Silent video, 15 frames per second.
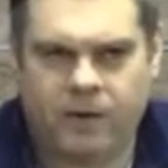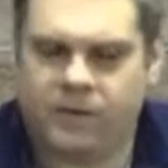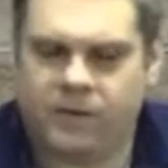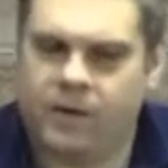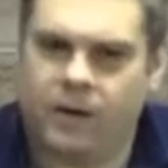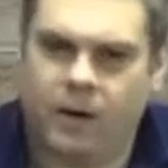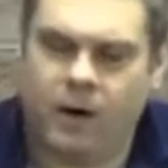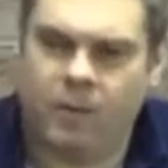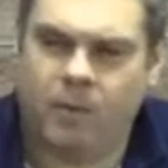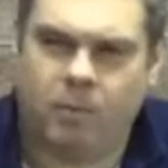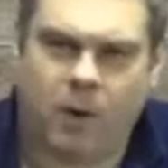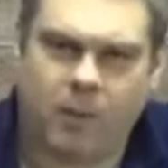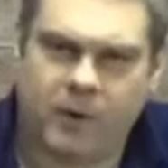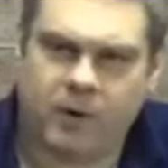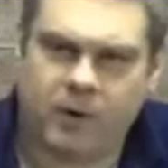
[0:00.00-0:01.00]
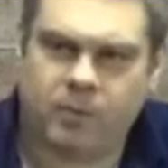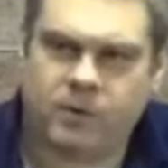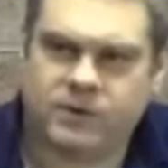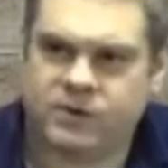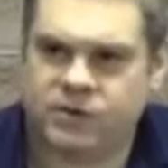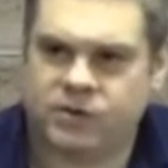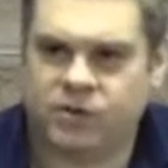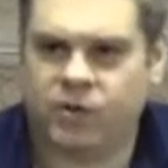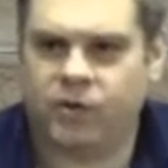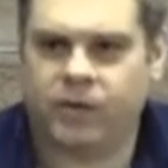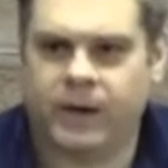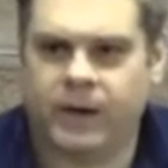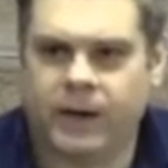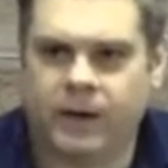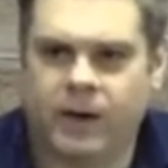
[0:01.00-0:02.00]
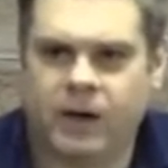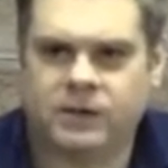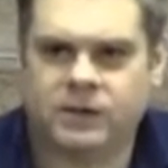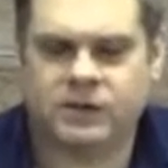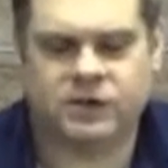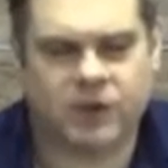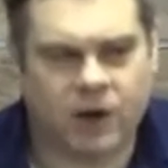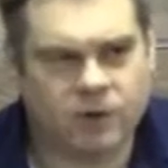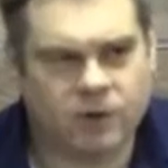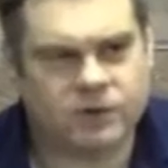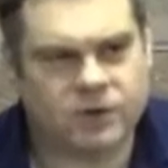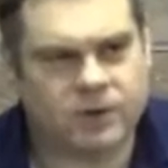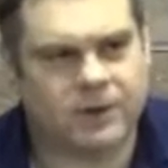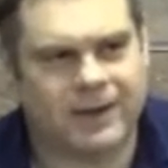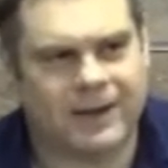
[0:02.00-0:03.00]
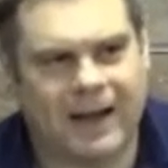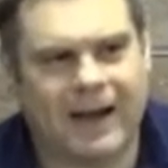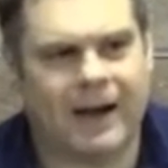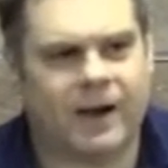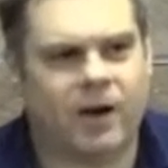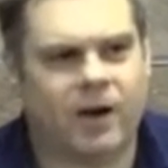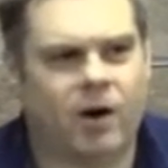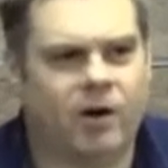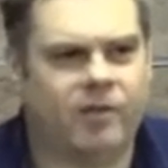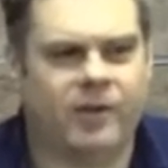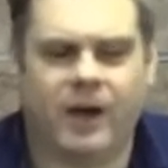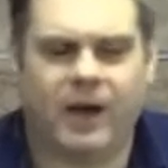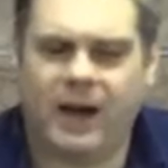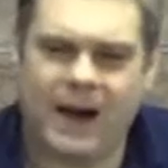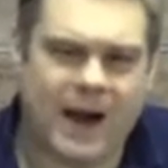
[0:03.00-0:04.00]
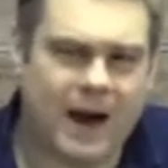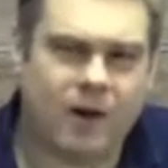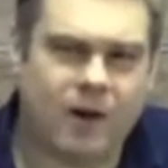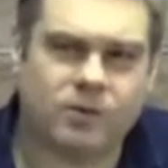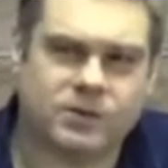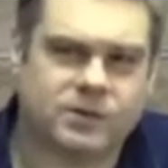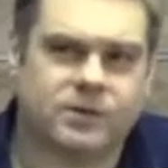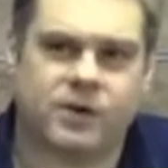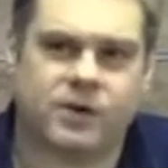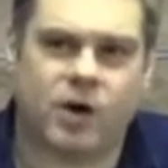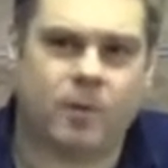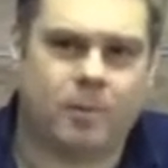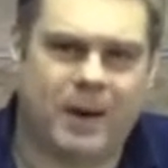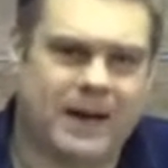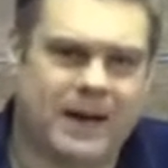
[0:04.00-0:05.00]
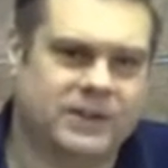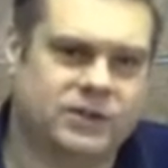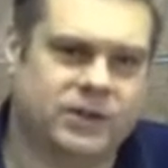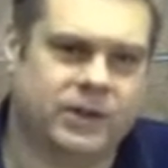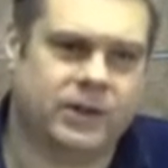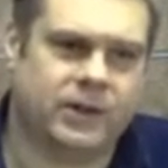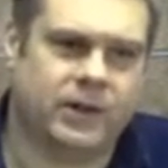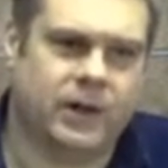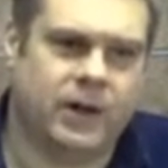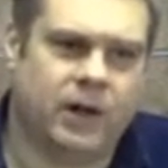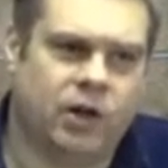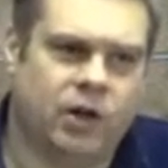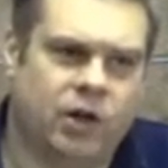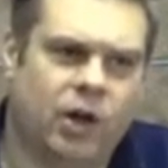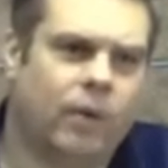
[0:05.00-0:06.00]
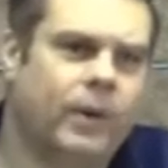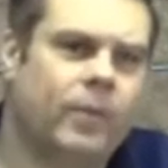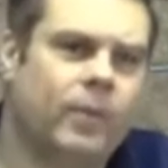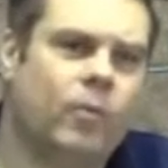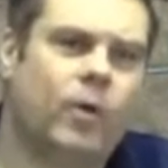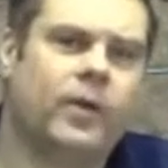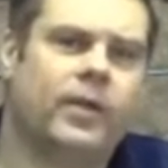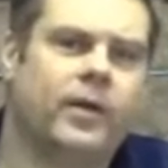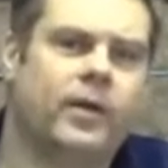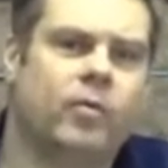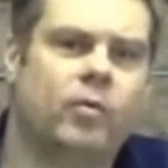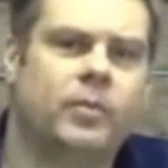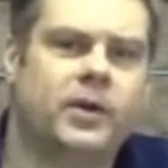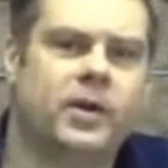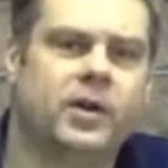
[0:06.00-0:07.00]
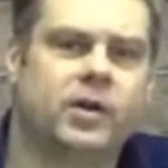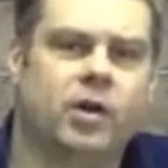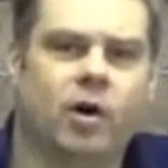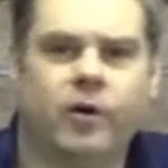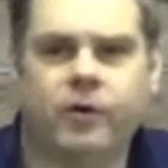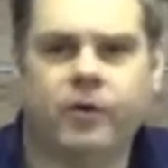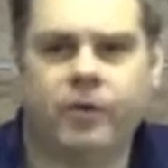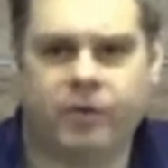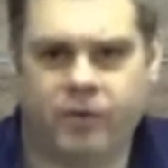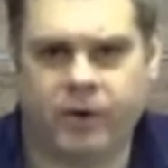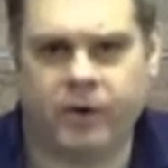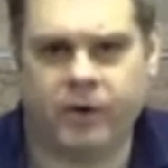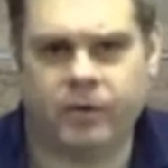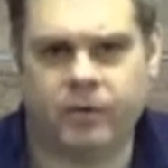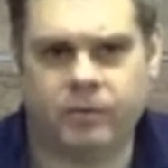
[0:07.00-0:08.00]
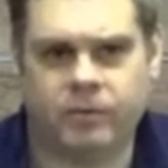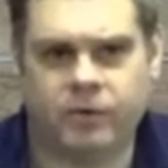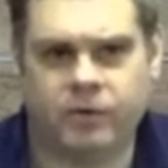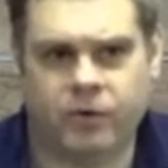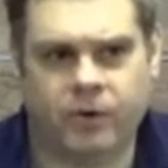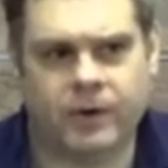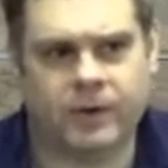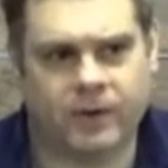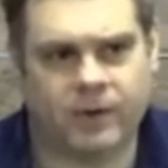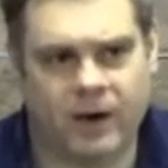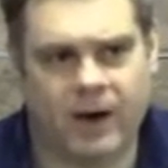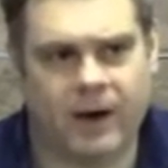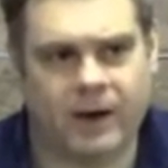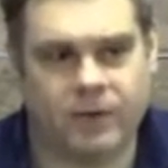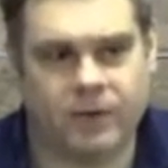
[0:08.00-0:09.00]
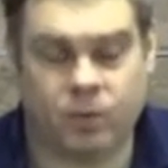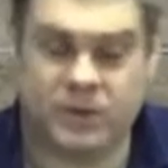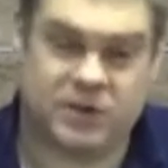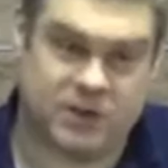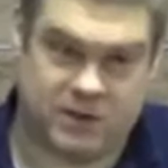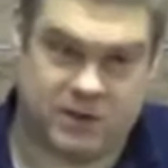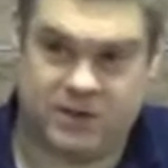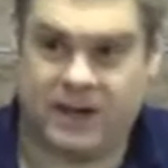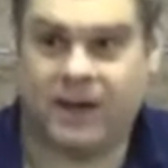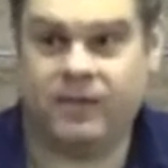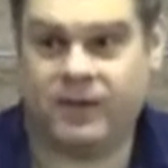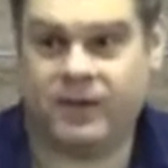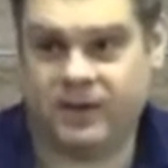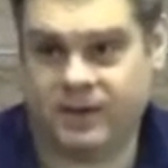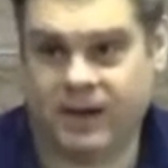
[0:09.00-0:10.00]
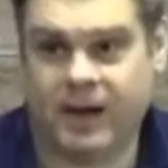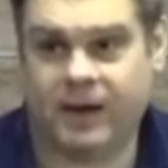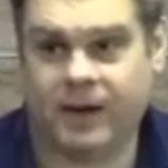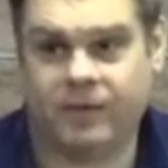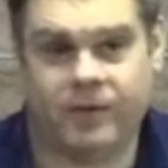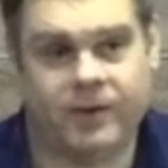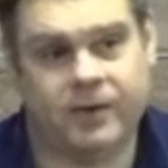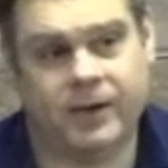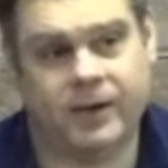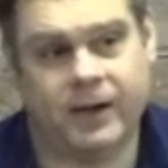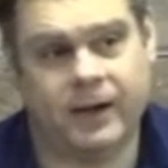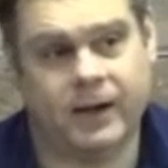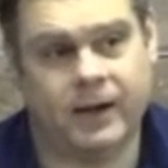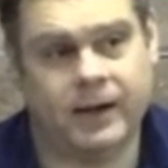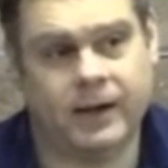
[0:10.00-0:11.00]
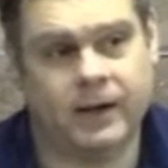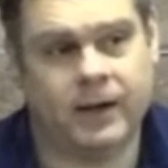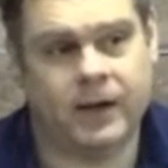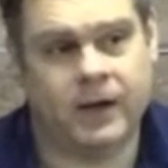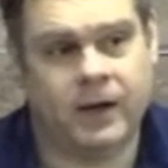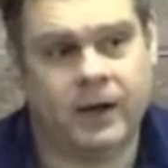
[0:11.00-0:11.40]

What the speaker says: That's an abominable story, a total lack of an ounce of compassion. Knowing what that woman had gone through during the night, which had saved his life, incidentally,